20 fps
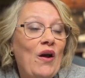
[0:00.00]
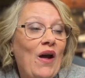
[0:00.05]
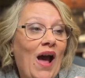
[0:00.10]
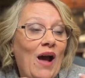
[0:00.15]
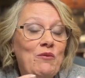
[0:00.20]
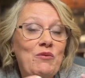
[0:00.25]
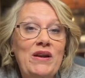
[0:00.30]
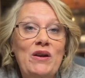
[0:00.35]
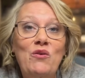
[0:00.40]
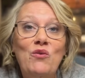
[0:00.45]

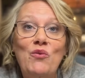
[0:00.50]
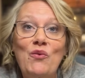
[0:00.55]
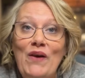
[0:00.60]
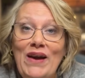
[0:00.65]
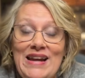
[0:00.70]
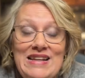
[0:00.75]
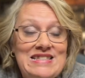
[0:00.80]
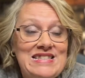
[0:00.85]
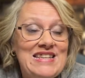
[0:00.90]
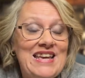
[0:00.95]
I'm going to
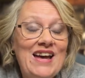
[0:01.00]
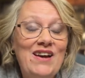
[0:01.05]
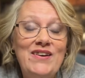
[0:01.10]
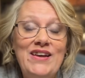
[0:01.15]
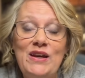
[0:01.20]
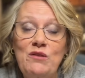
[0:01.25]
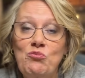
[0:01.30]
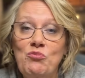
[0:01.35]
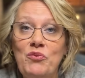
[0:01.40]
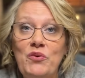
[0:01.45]
write down
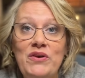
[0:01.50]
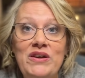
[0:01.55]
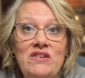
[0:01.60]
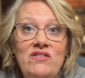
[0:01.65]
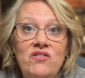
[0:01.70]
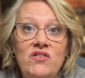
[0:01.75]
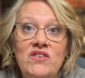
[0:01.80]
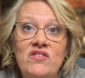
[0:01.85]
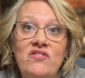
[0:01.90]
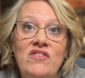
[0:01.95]
a
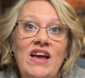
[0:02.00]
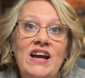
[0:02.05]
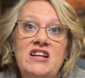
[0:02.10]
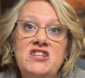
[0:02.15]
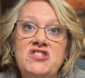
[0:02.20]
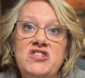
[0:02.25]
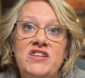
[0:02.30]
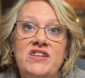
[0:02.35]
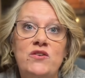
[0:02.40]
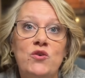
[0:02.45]
brief
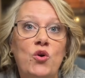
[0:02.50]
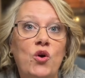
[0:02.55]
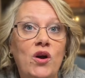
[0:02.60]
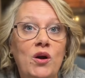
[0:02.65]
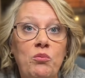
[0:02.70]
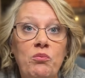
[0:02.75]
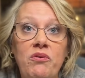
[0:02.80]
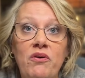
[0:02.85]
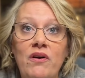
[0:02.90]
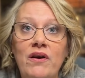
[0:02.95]
reflection or
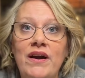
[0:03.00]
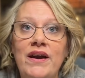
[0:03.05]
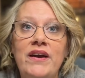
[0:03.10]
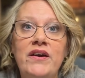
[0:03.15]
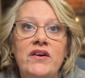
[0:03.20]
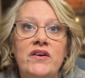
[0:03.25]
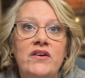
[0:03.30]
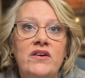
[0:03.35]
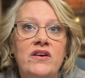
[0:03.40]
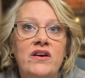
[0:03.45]
a
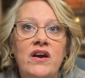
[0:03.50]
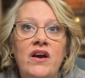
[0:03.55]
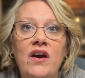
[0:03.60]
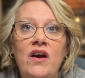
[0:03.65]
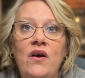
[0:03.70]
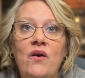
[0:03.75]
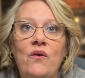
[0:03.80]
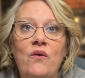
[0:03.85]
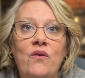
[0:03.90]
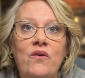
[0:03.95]
prayer,
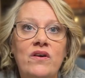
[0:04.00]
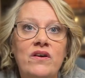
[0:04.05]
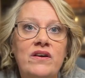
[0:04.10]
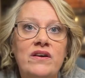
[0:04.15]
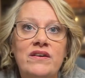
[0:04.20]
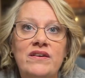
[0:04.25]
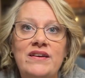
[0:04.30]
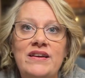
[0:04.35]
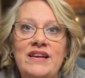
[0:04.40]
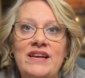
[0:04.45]

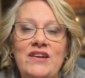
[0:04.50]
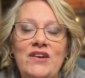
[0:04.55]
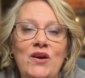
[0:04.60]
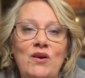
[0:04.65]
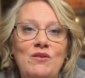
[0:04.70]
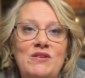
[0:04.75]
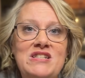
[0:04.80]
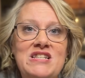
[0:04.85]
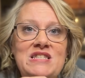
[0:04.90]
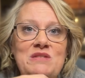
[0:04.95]
or,
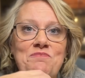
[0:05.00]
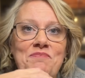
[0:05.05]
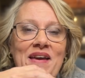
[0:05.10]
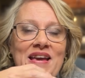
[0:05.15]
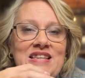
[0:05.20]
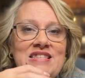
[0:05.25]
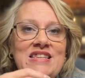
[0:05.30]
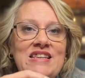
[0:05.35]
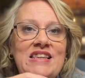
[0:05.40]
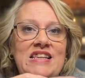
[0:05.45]
just
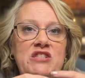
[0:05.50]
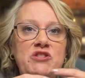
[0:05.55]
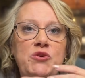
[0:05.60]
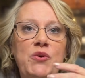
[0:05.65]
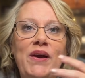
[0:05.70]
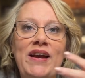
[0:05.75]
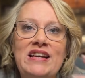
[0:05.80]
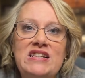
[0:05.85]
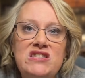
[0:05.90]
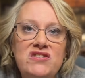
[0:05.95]
basically
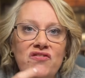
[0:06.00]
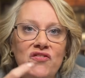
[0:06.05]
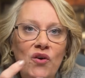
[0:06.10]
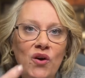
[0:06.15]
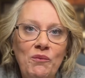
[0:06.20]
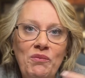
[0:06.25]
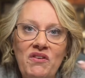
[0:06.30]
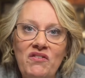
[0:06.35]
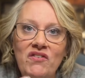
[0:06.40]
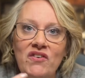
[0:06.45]

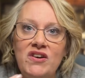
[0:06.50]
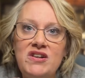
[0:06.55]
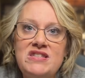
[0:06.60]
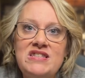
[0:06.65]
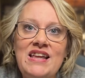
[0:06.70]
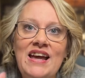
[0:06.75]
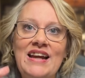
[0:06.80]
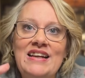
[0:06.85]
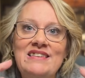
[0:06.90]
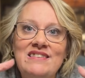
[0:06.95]
transform the verse
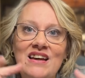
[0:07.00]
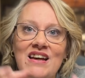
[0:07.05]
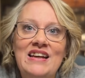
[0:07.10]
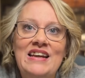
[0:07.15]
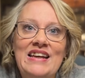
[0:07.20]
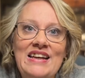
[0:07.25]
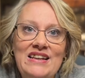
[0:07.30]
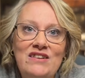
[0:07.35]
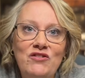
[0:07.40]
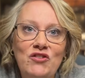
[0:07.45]
that I dug
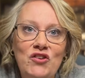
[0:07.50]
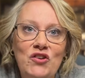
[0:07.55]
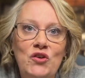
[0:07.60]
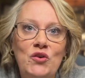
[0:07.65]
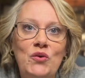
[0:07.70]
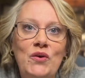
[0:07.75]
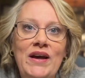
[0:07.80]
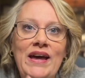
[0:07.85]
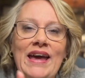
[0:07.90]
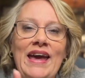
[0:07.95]

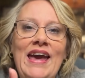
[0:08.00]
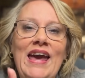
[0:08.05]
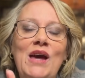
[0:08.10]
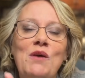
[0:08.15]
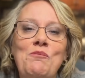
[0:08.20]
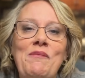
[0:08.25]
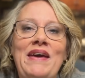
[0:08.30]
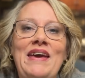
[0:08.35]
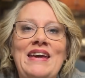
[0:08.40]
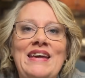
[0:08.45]
into
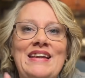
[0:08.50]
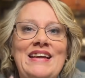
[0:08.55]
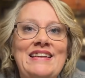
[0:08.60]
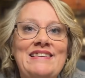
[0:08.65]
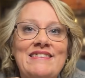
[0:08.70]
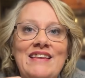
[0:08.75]
and make it a